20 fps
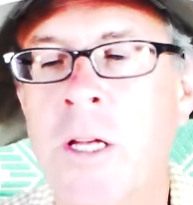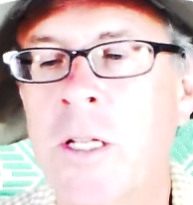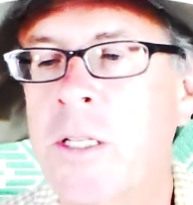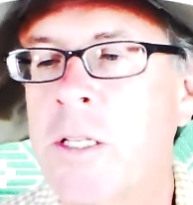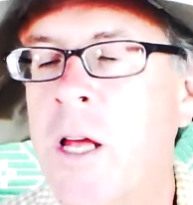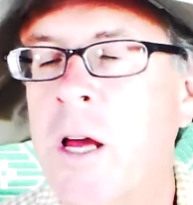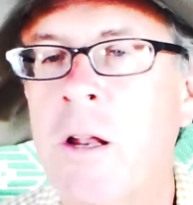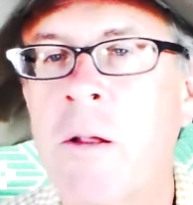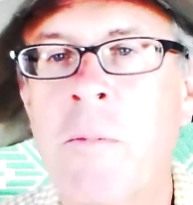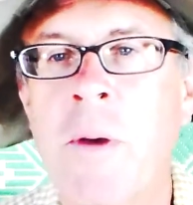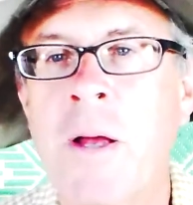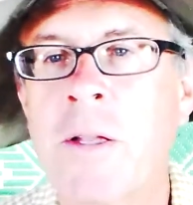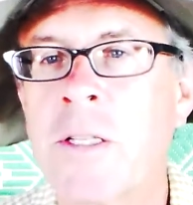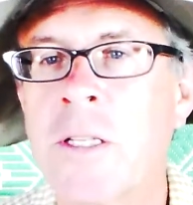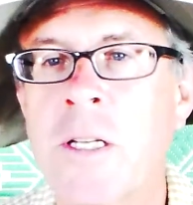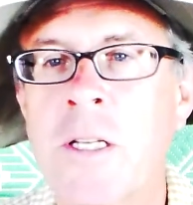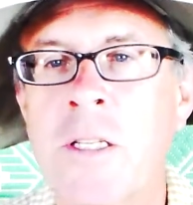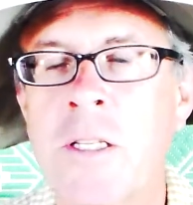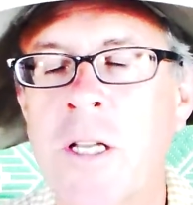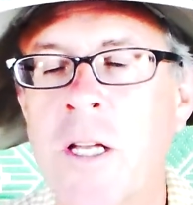It's not
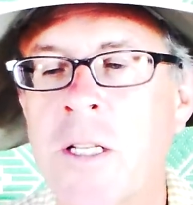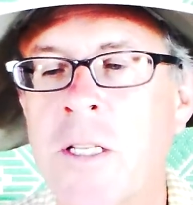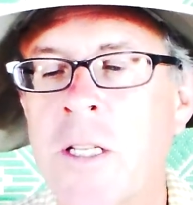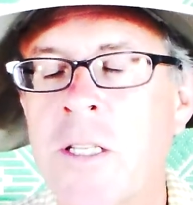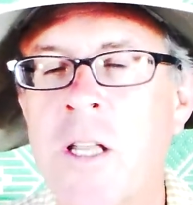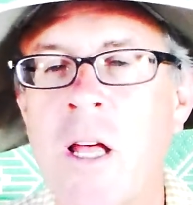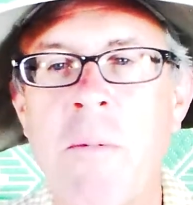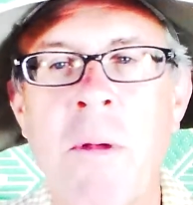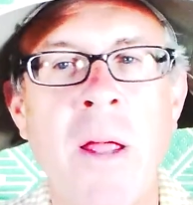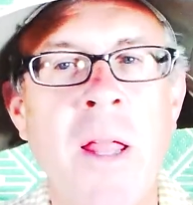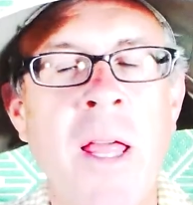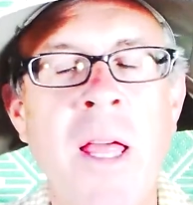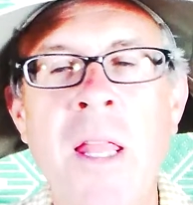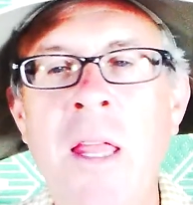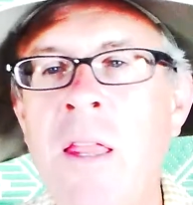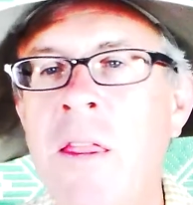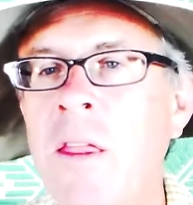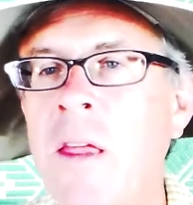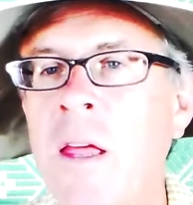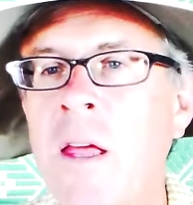about success. It's not about
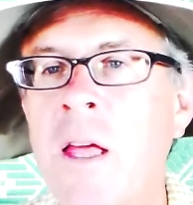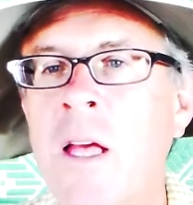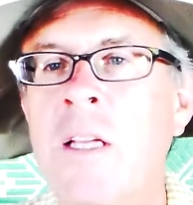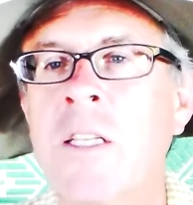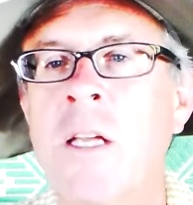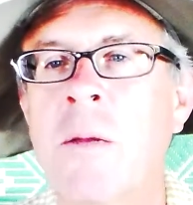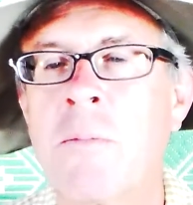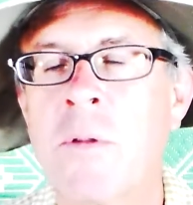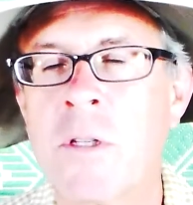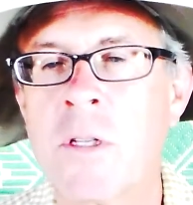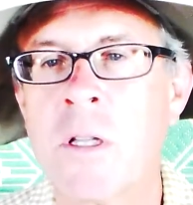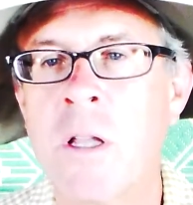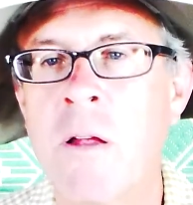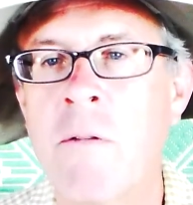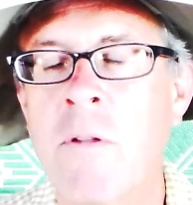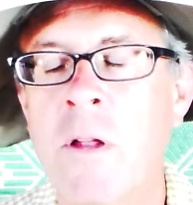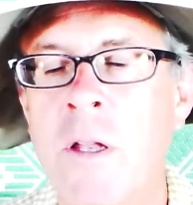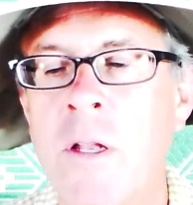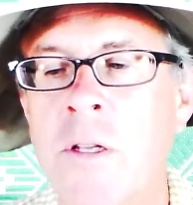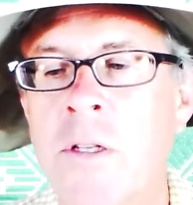anything except this
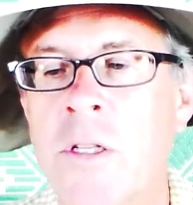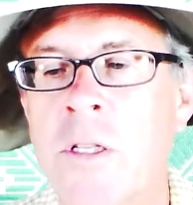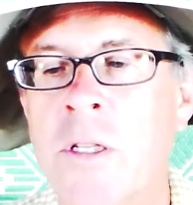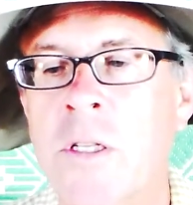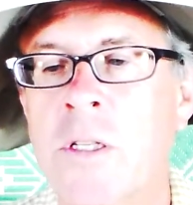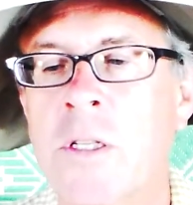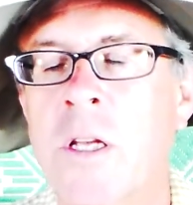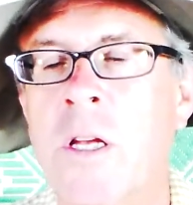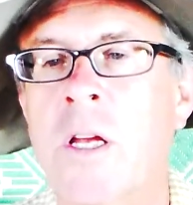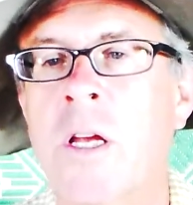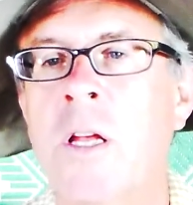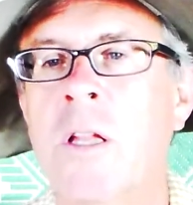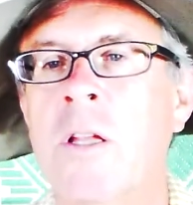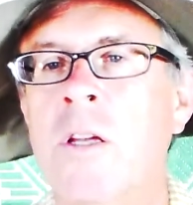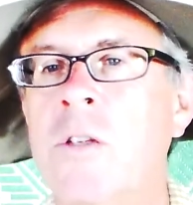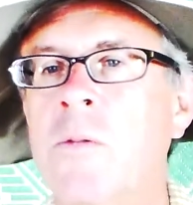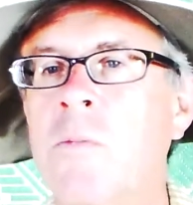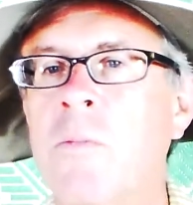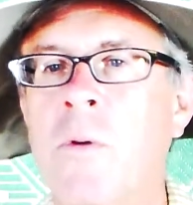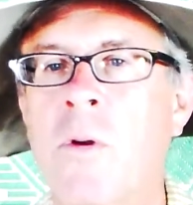loveliness, this,
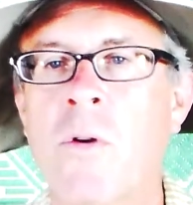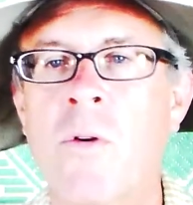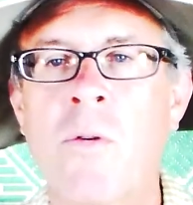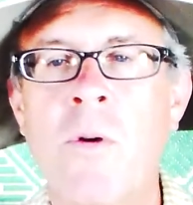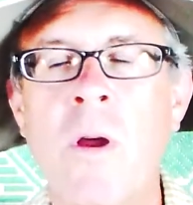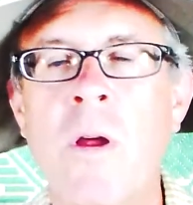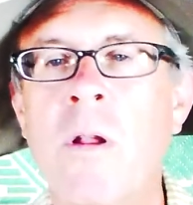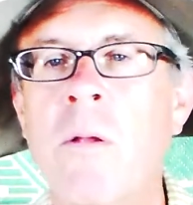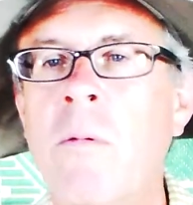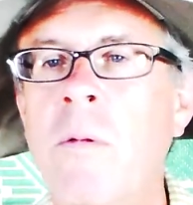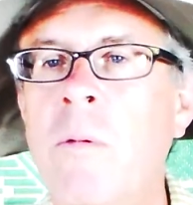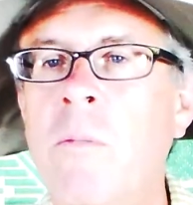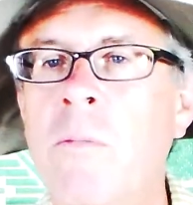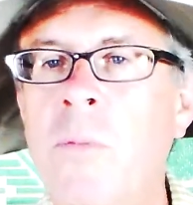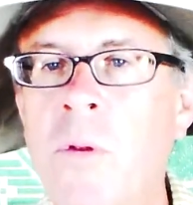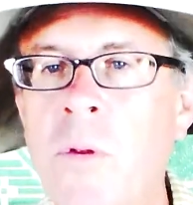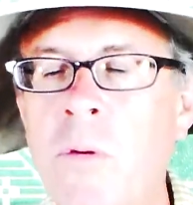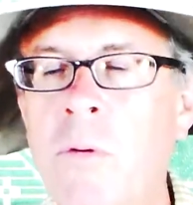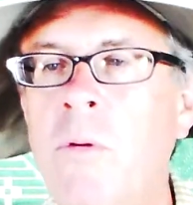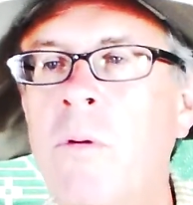this incredibly
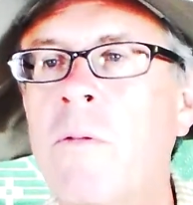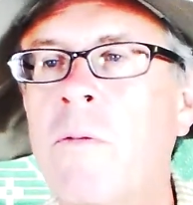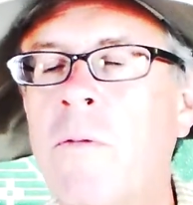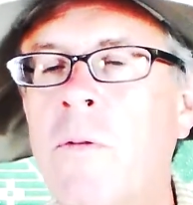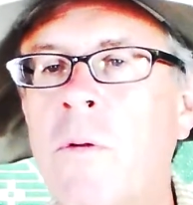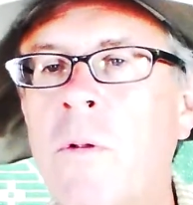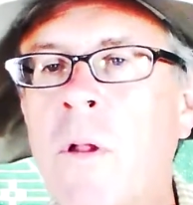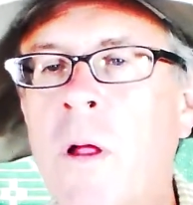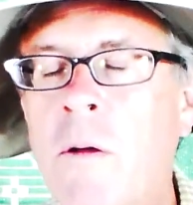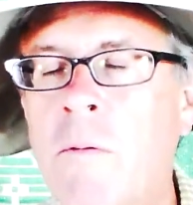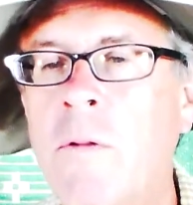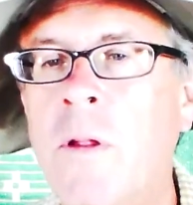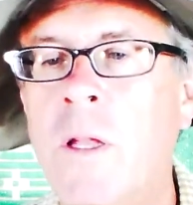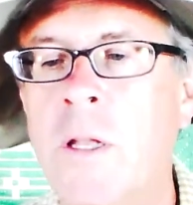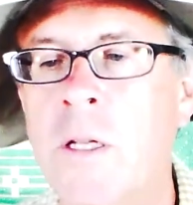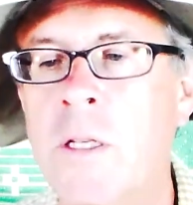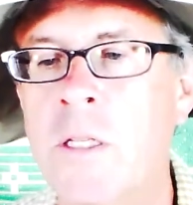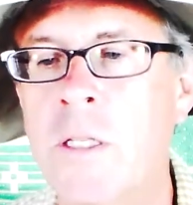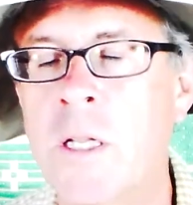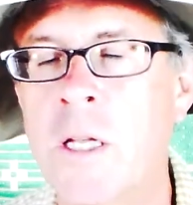beautiful
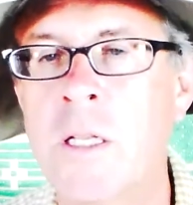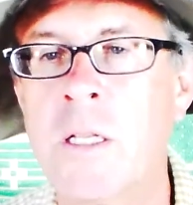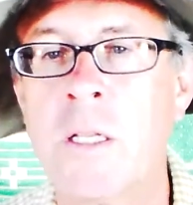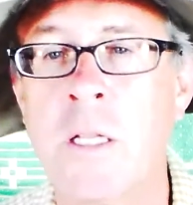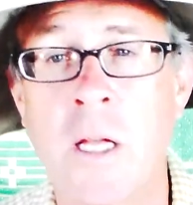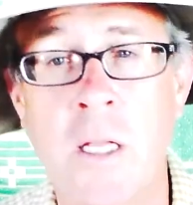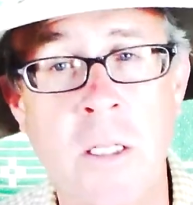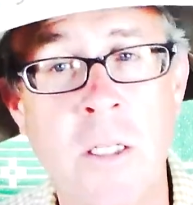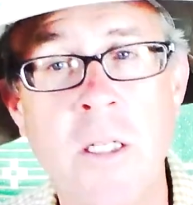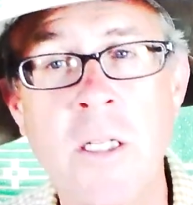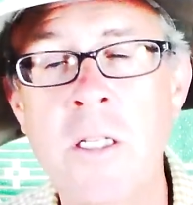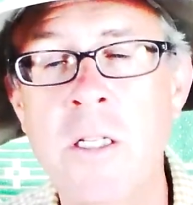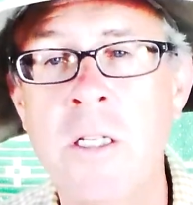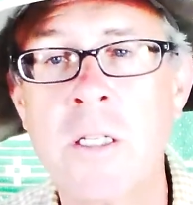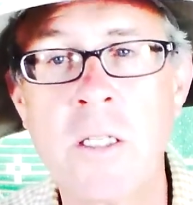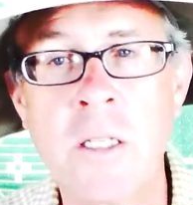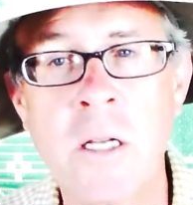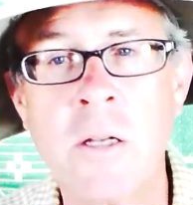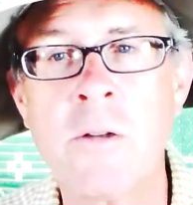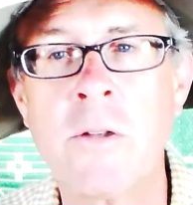loveliness that, that
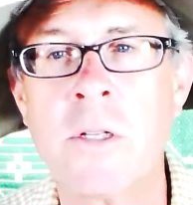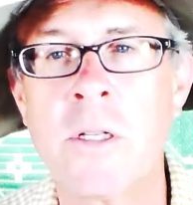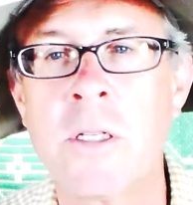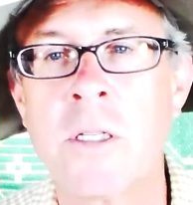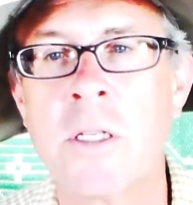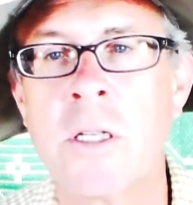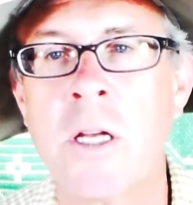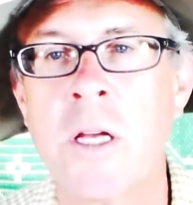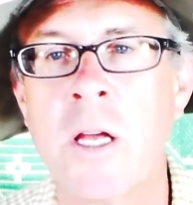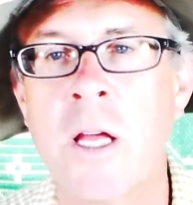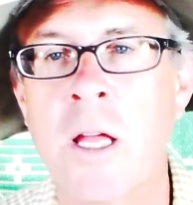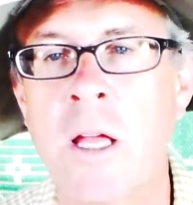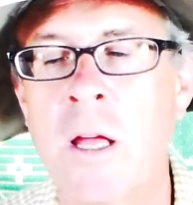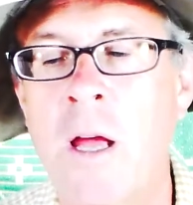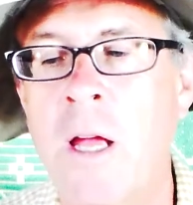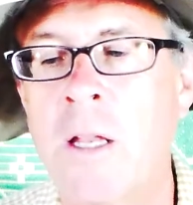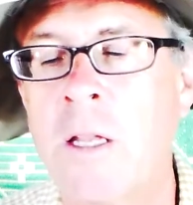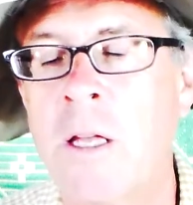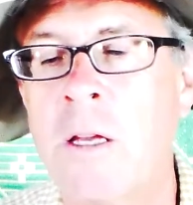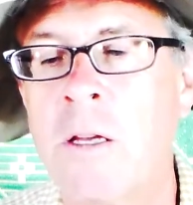Jesus tells us,
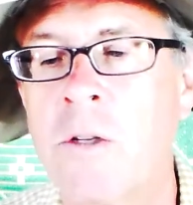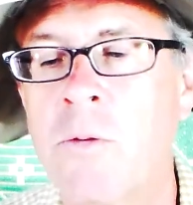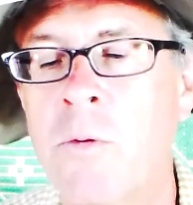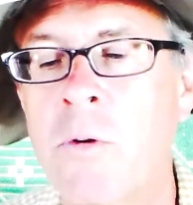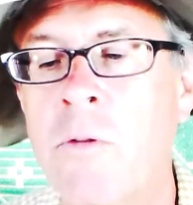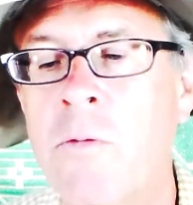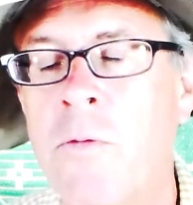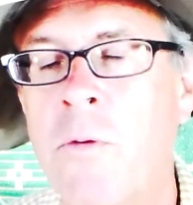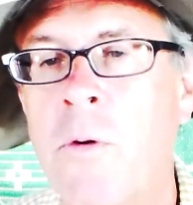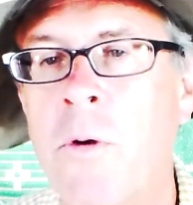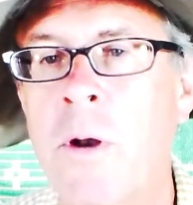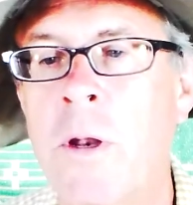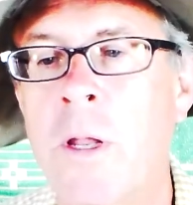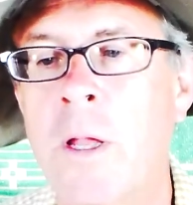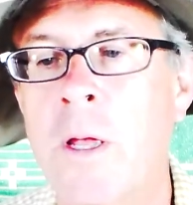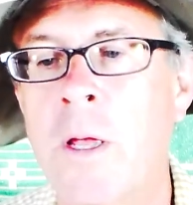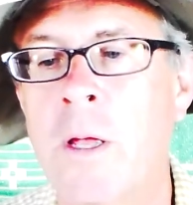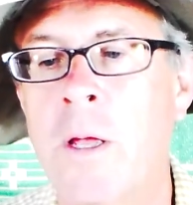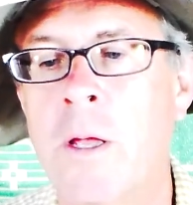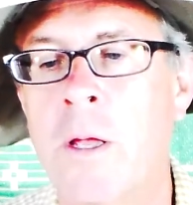and I take his word for it,
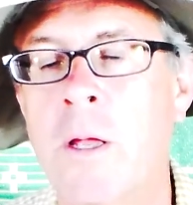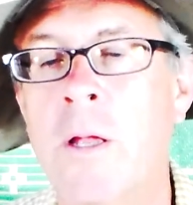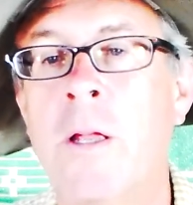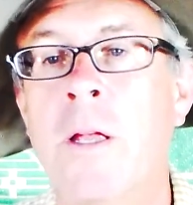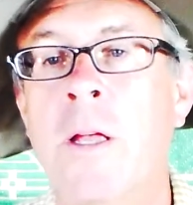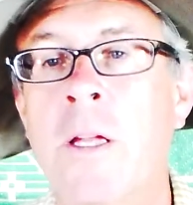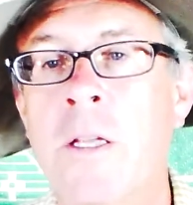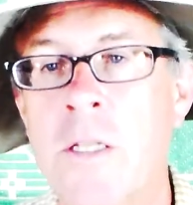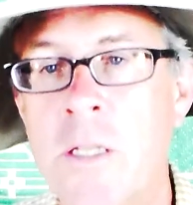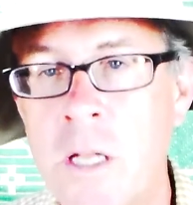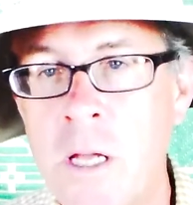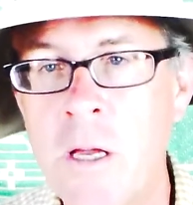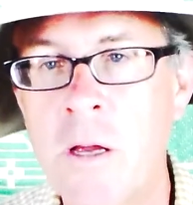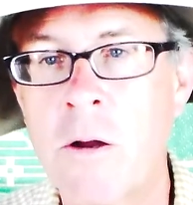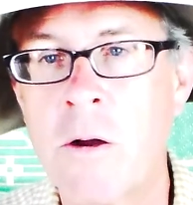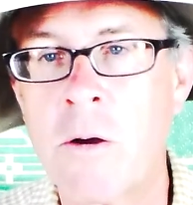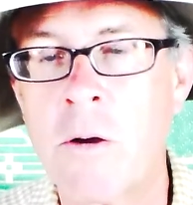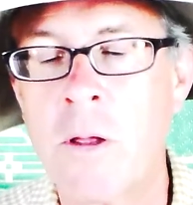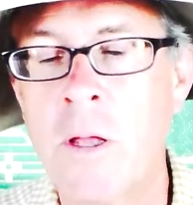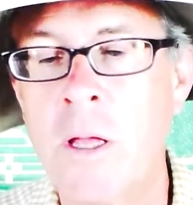is
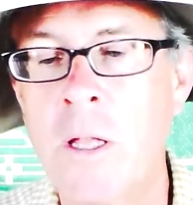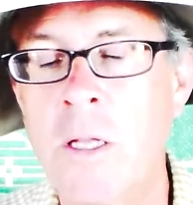there.